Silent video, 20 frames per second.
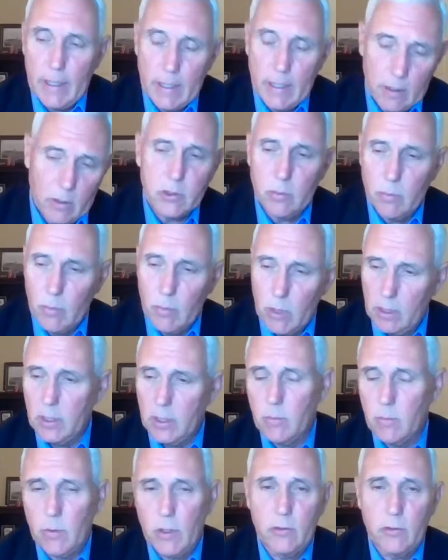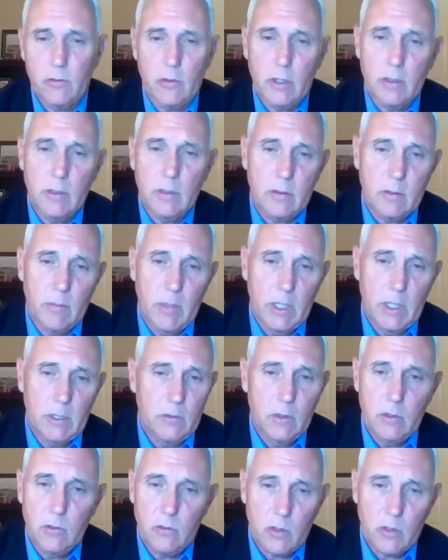and ultimately, the president
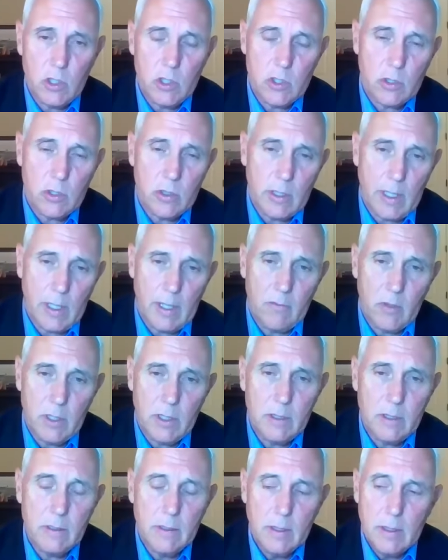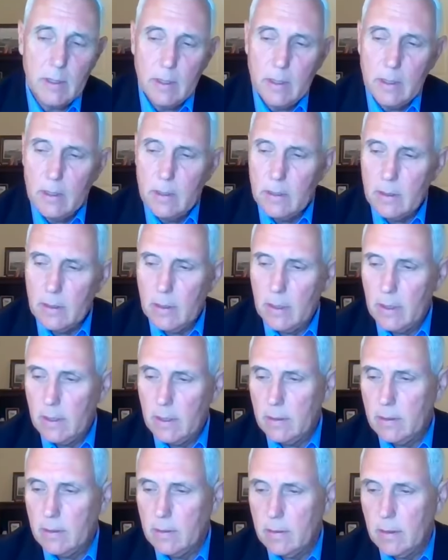made the decision to have a,
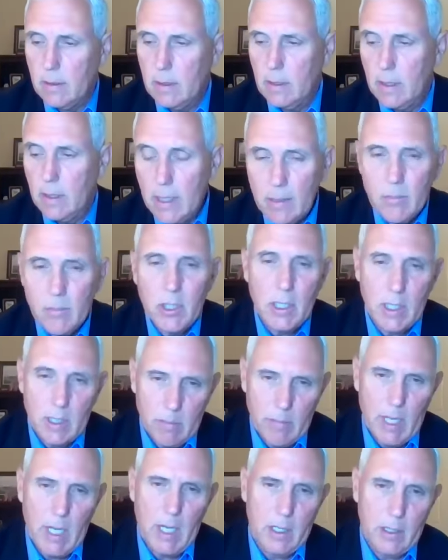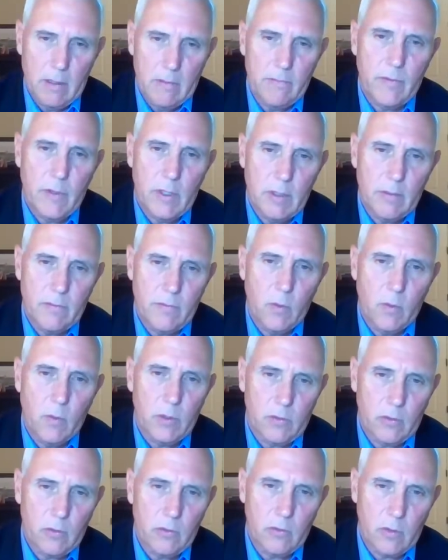uh, a limited amount of uh,
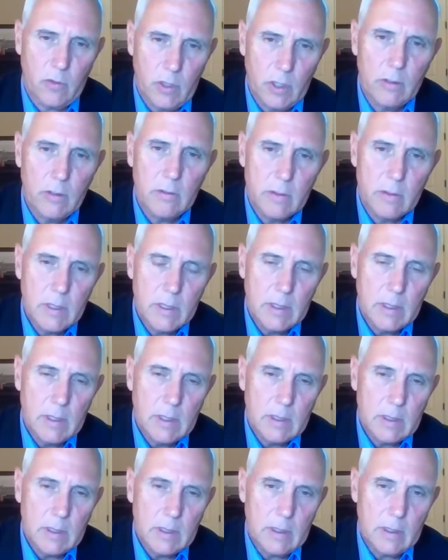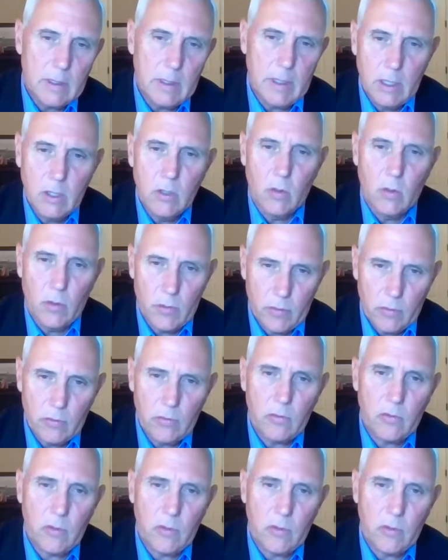forces in, uh, in northern